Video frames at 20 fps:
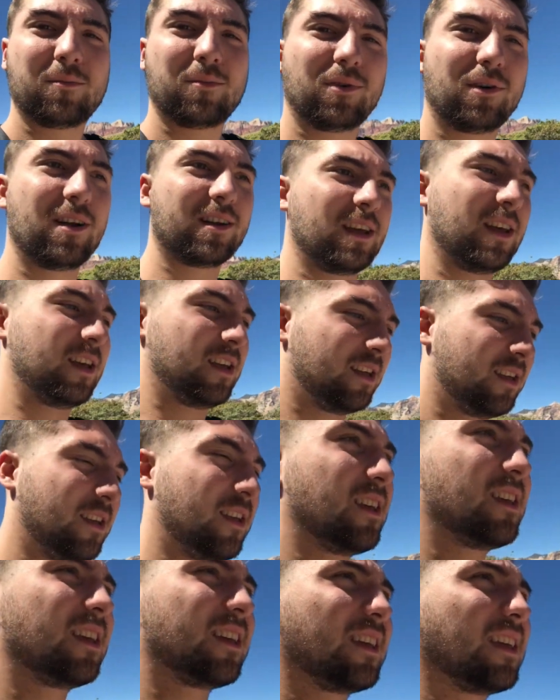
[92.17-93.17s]
But
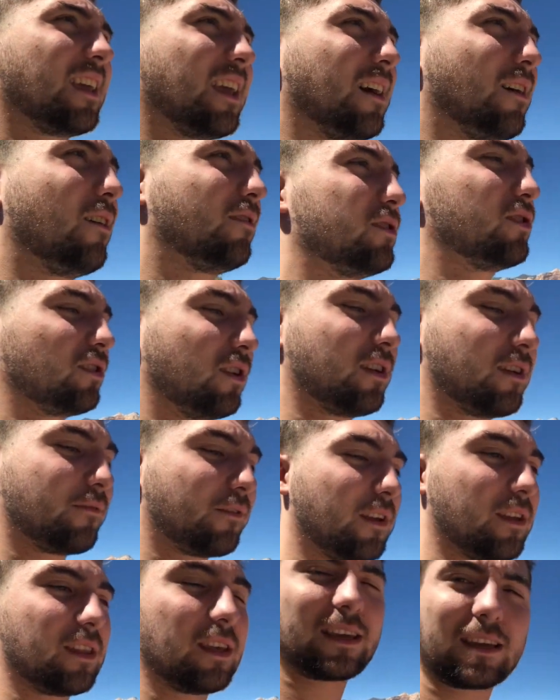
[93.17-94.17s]
yeah, I'll show you
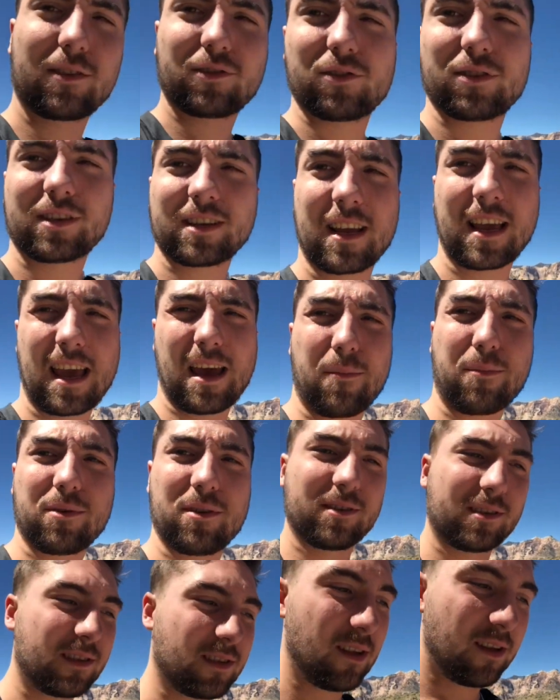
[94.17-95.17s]
if anything interesting
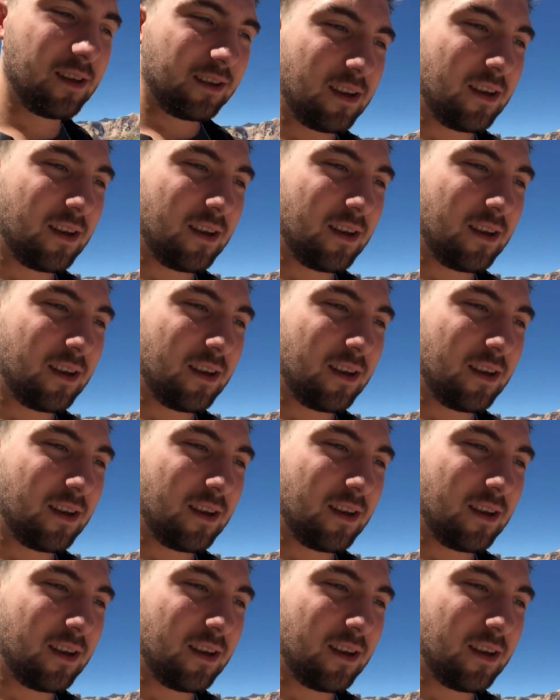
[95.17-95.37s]
happens.